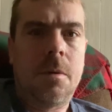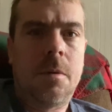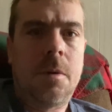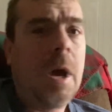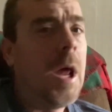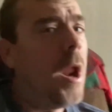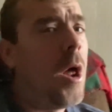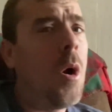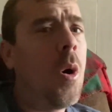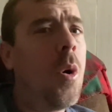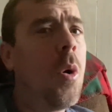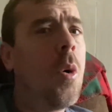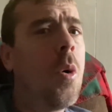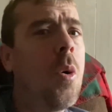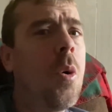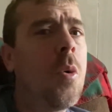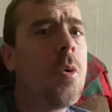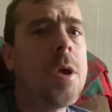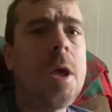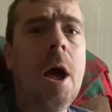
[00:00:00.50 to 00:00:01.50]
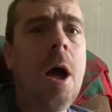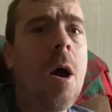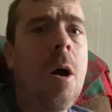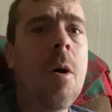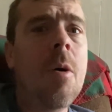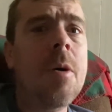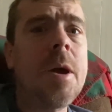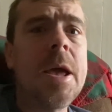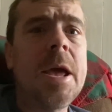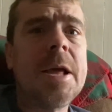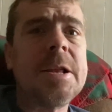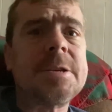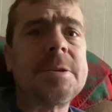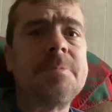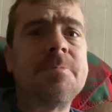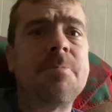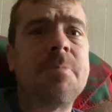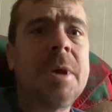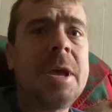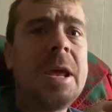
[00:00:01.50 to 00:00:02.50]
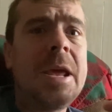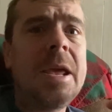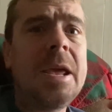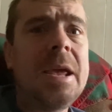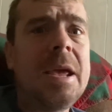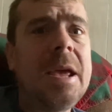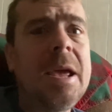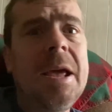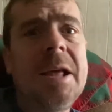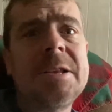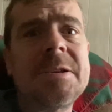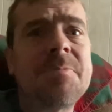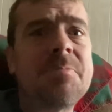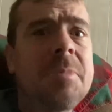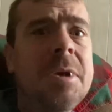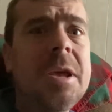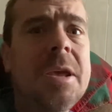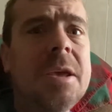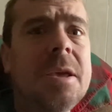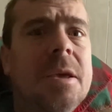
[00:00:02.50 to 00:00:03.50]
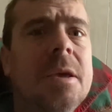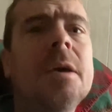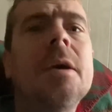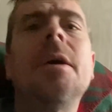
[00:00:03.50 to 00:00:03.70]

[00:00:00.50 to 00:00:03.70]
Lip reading: Hello, y'all. It's me. It's me.